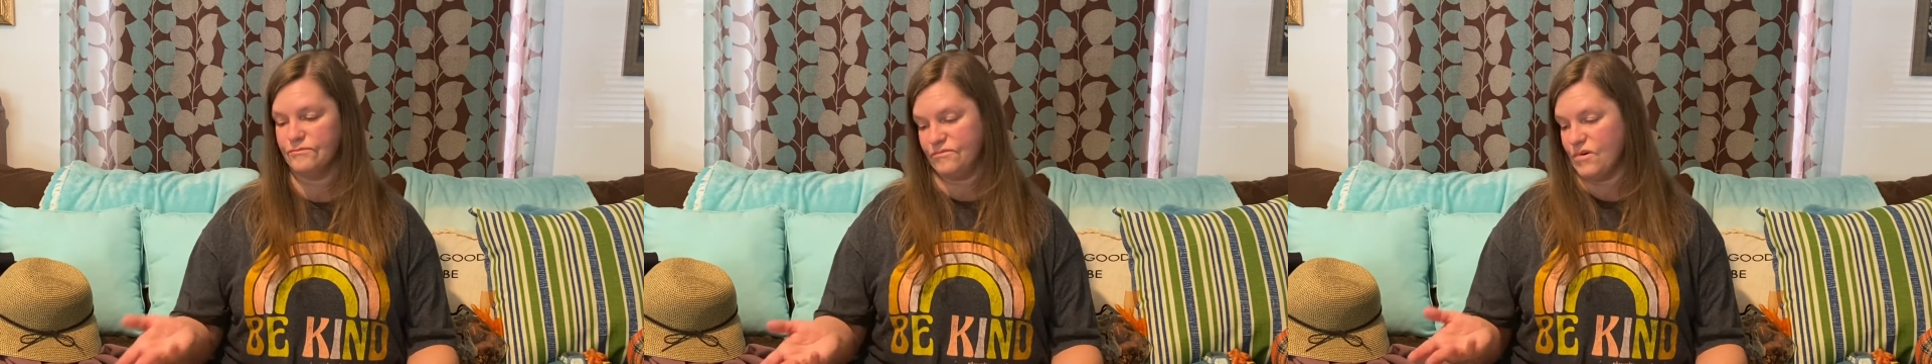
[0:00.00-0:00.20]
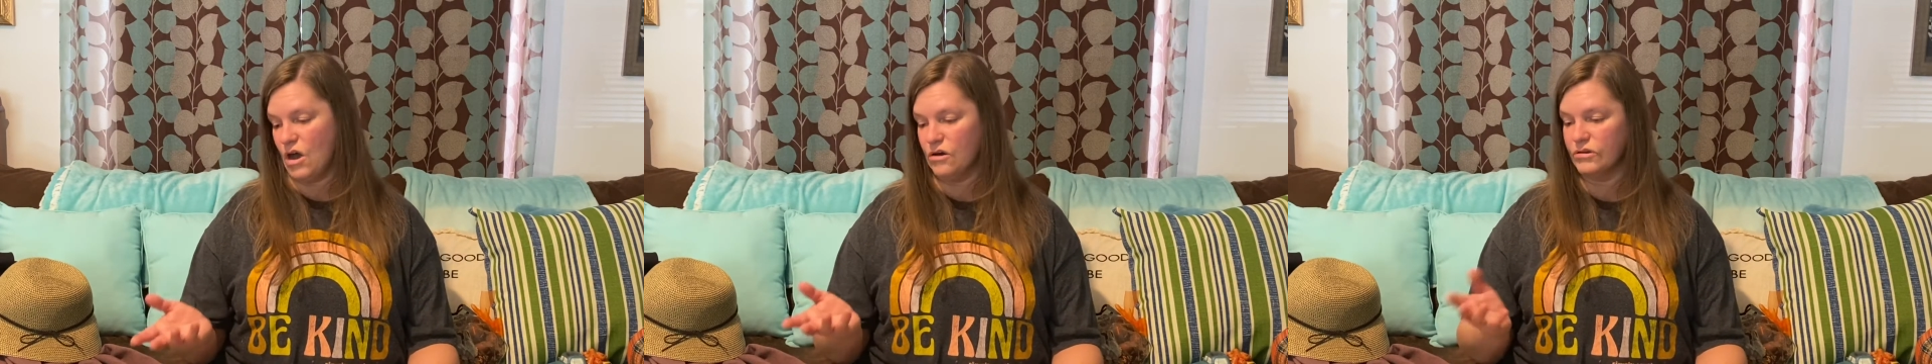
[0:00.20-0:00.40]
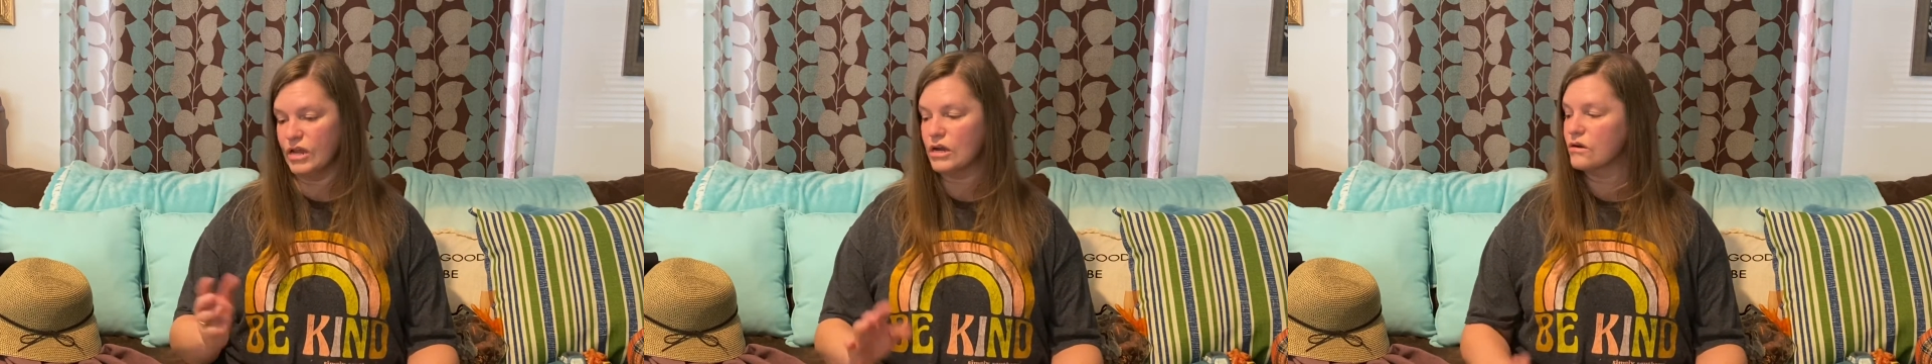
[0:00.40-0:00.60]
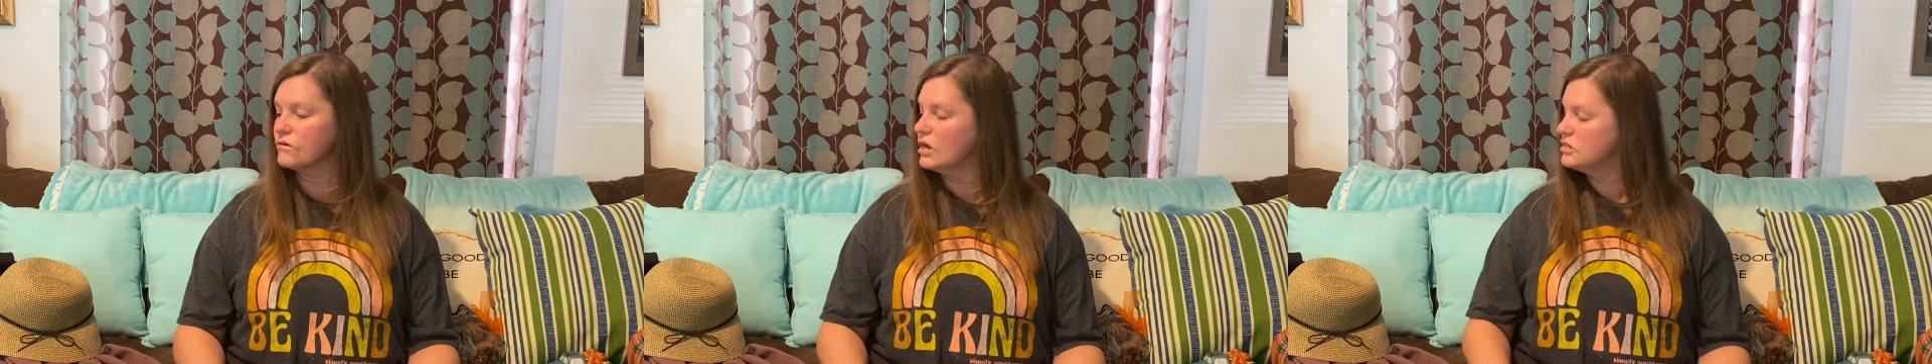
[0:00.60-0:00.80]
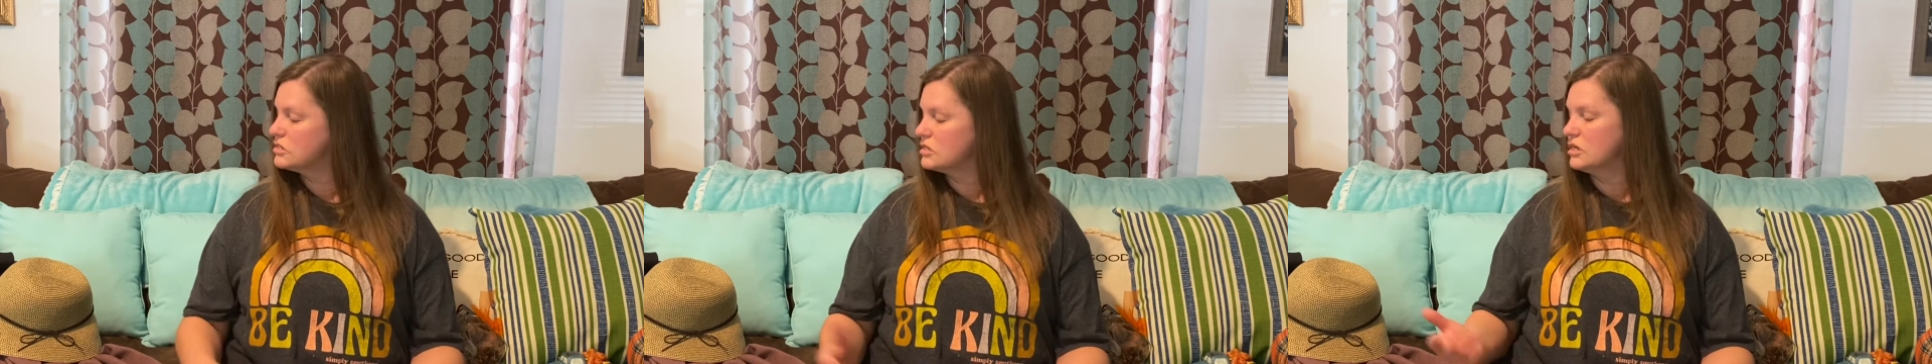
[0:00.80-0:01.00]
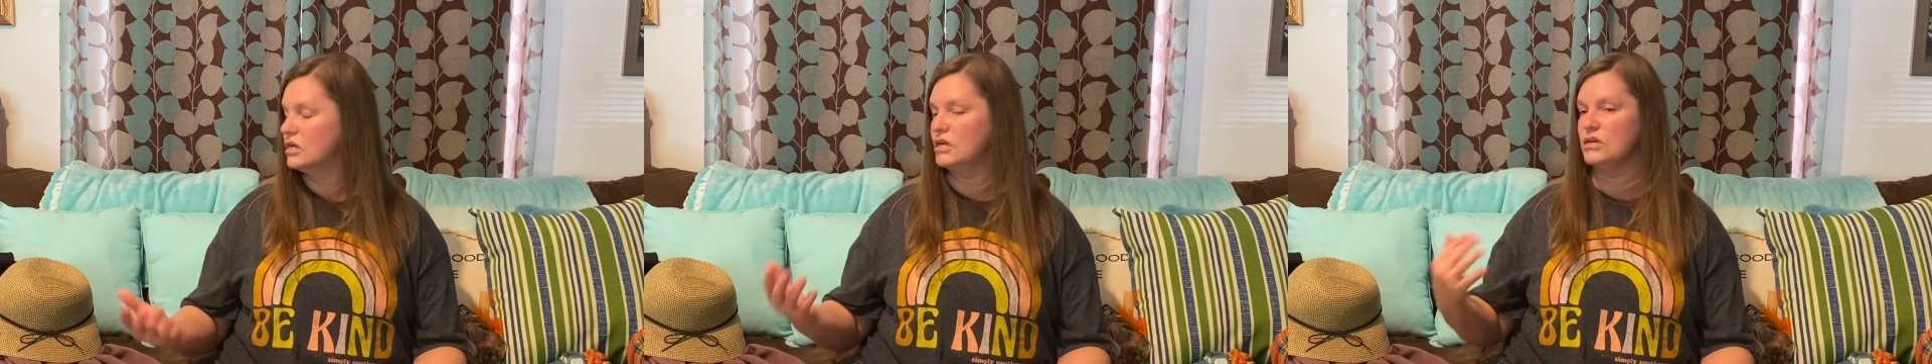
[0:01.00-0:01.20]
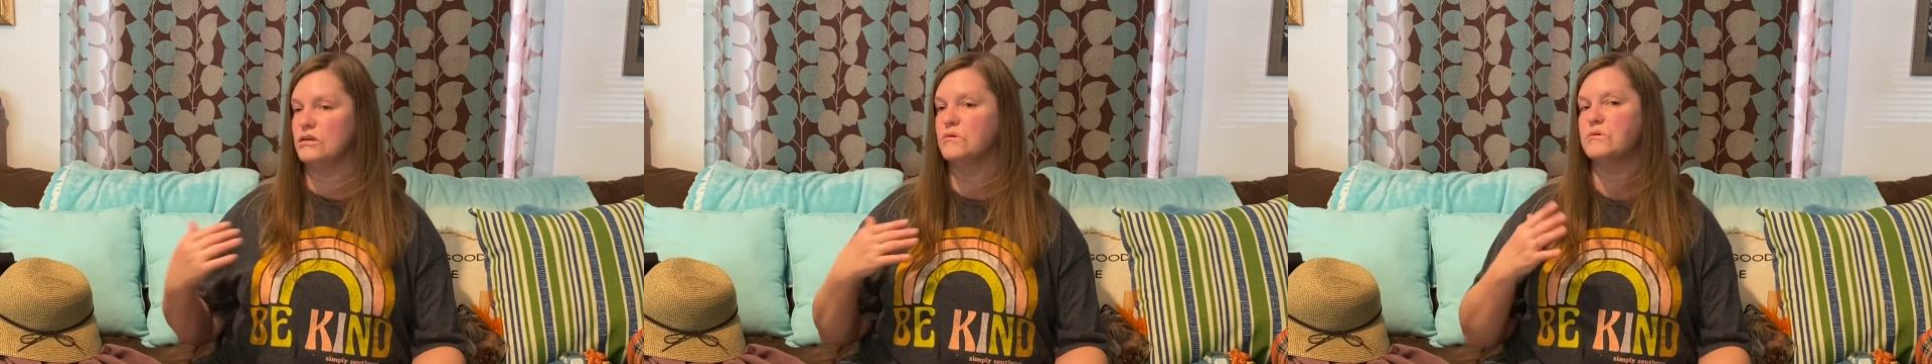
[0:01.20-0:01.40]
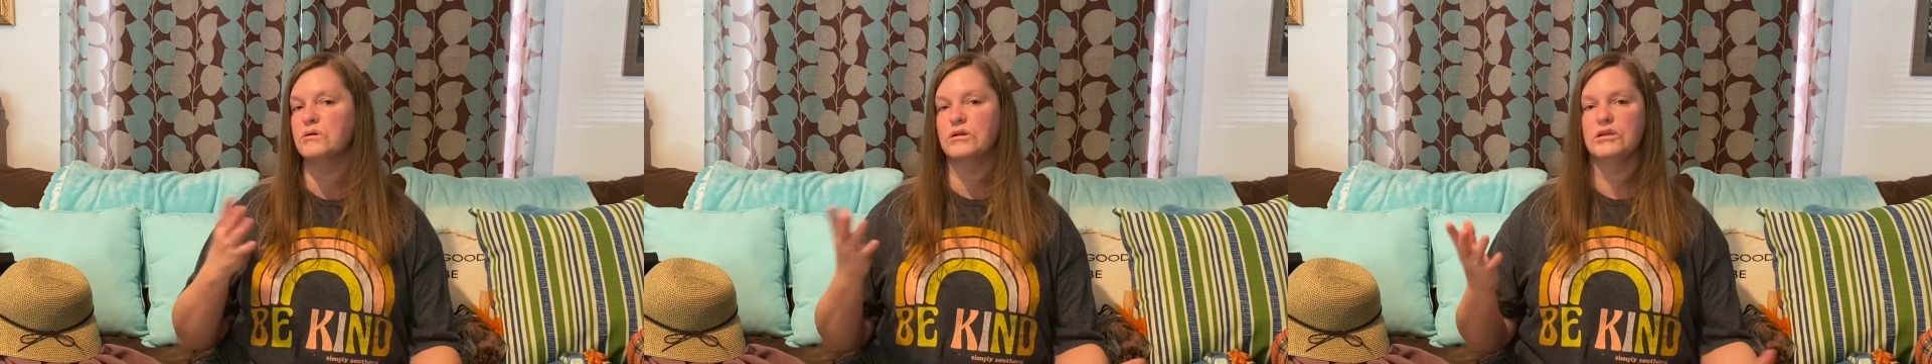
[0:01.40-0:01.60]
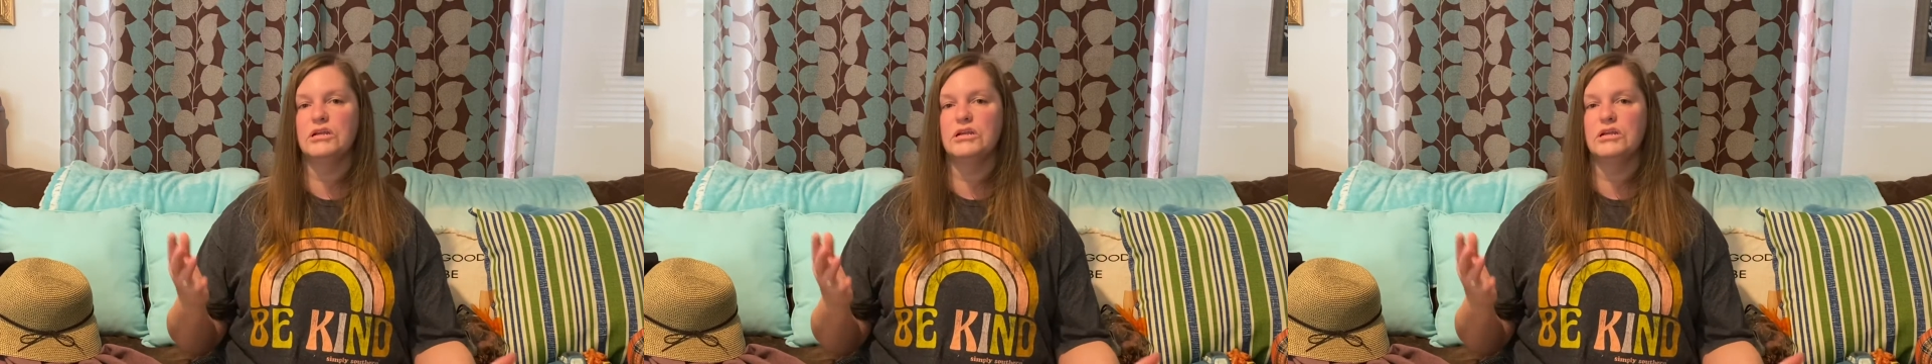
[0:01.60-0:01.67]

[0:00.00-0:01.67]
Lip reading: fall decoration or,